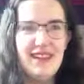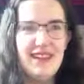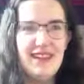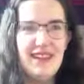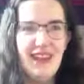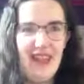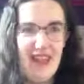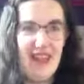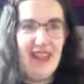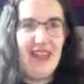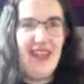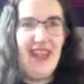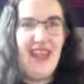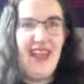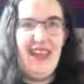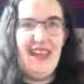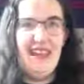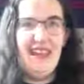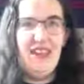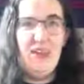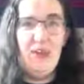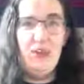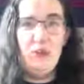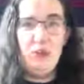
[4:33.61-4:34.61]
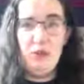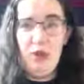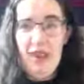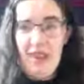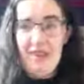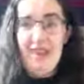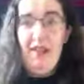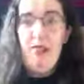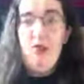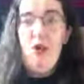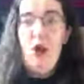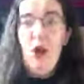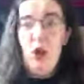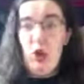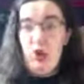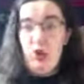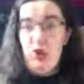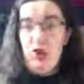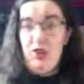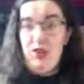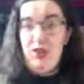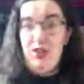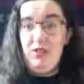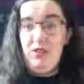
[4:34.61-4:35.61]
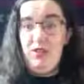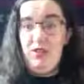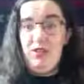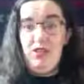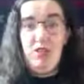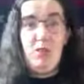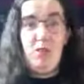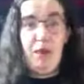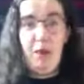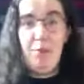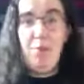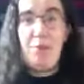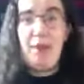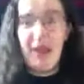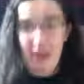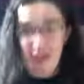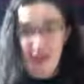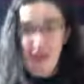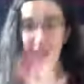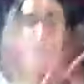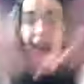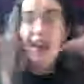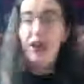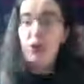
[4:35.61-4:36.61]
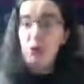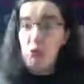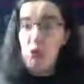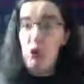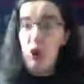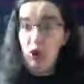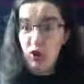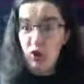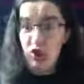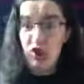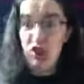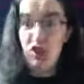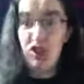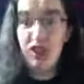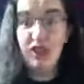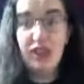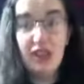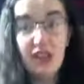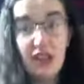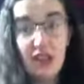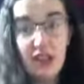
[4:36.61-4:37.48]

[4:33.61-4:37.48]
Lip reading: Yeah, again, where's the whoosh? It should be a big fire whoosh.